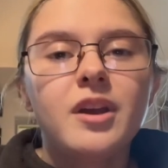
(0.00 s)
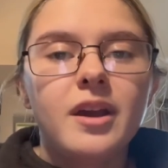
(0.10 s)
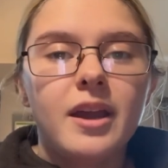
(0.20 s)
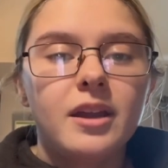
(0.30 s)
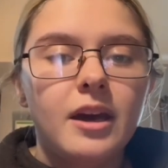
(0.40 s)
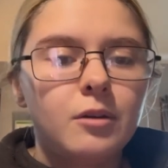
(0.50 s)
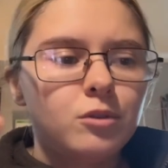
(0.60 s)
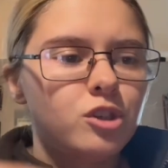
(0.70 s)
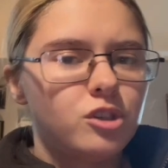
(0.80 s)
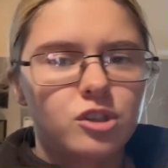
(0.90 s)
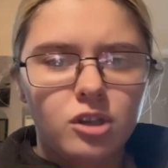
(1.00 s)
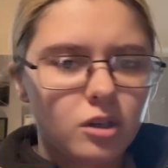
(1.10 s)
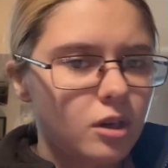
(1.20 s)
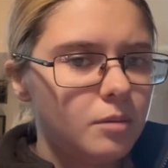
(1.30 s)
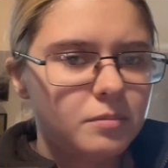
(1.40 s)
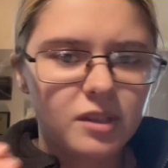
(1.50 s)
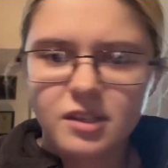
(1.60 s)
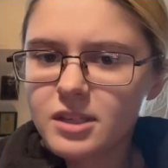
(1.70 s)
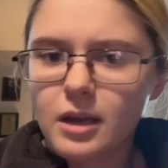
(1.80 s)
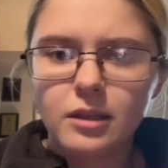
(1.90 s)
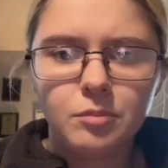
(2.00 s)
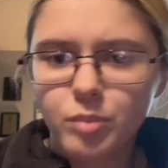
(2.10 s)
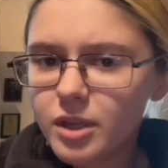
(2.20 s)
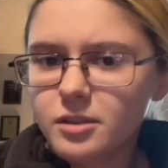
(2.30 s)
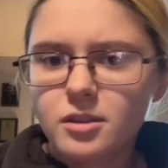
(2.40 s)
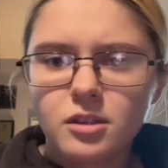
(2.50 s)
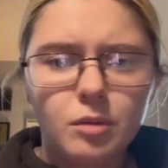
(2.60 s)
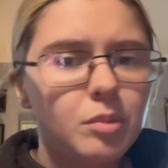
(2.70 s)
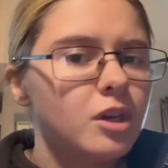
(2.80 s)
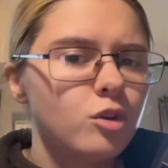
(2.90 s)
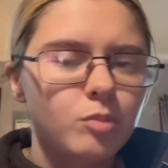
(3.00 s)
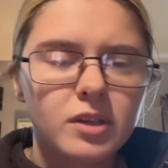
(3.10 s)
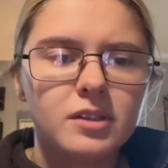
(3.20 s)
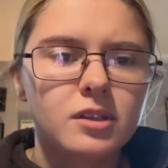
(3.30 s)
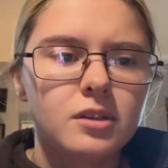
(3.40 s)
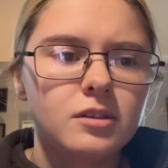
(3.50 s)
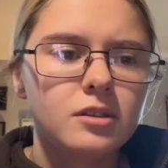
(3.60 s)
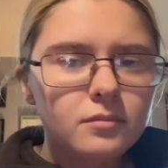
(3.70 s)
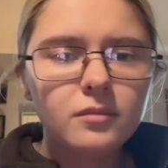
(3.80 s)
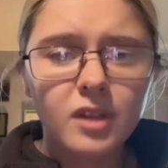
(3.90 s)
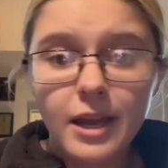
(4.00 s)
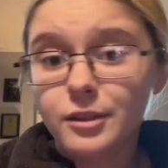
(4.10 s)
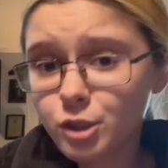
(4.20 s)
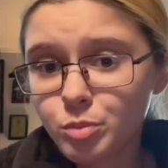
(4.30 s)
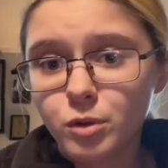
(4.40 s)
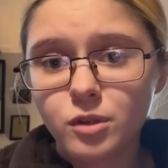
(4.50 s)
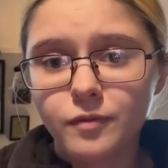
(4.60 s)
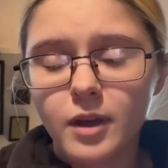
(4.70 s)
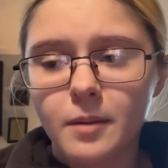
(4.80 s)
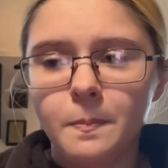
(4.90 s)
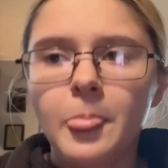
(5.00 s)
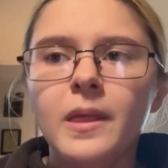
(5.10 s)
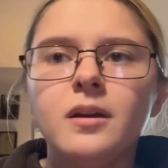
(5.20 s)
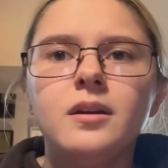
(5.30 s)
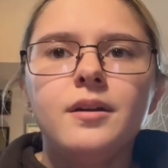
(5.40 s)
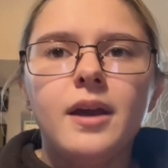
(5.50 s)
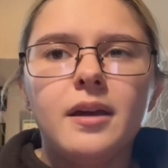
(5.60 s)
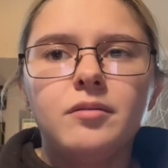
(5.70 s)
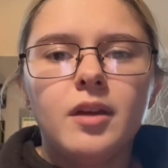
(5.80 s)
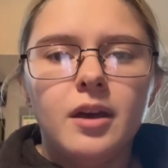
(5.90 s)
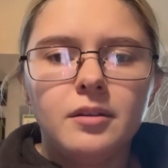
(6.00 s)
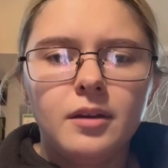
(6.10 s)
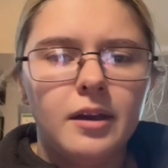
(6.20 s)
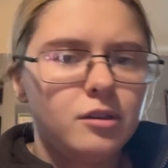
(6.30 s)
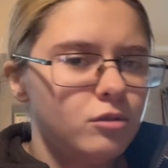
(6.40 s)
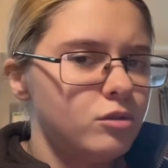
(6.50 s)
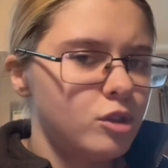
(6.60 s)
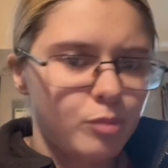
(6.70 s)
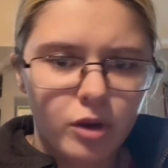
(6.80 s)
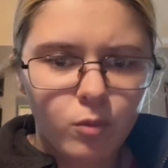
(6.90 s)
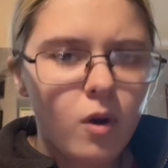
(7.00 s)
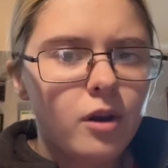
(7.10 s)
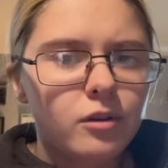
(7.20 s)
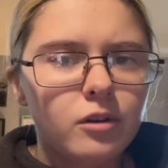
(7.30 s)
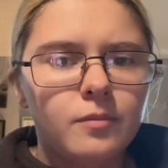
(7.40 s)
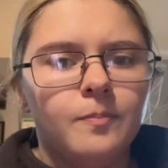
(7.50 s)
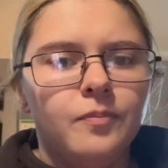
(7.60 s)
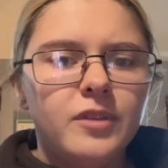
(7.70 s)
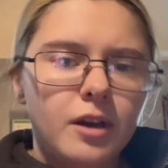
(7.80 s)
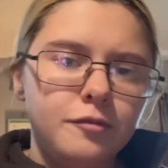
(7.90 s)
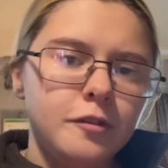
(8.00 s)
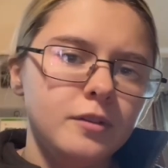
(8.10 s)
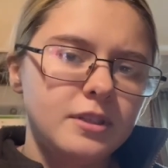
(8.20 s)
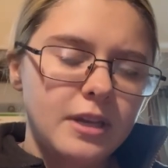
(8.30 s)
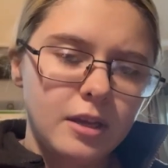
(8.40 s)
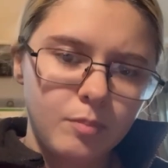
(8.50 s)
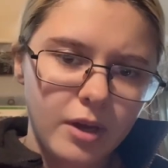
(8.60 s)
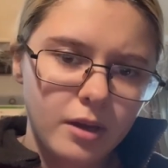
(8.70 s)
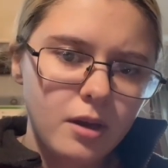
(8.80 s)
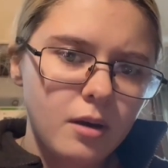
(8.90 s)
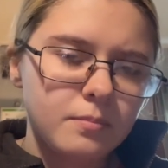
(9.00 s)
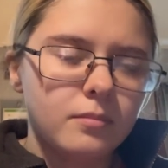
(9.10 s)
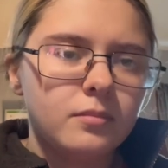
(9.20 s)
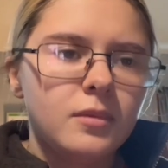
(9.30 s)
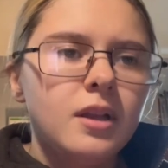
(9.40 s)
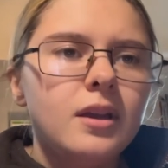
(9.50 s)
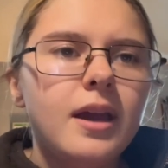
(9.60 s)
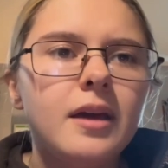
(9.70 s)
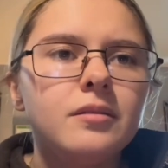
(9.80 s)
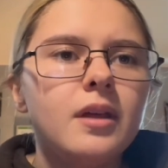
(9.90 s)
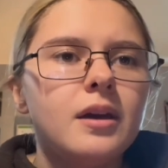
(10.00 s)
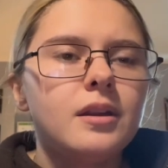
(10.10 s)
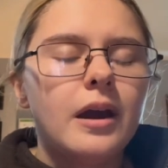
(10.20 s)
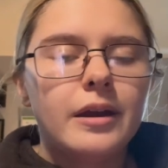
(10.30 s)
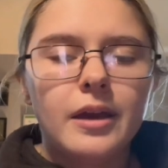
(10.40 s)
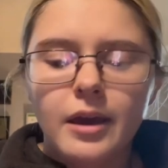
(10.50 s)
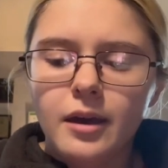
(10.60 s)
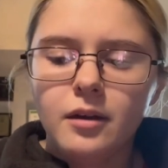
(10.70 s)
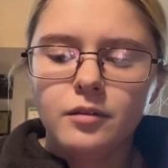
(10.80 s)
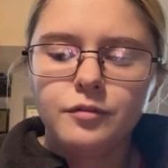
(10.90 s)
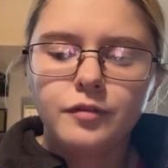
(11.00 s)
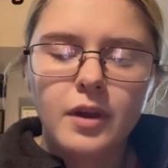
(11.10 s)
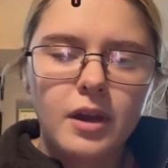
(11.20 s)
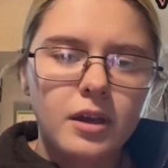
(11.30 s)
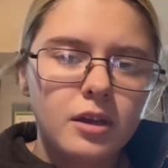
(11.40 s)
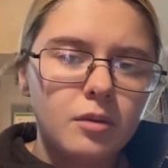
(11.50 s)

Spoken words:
and I will just suck up the solid bits, the bigger pieces, and dispose of them. And then I use spring water. I'll fill the tank back up, And then I have a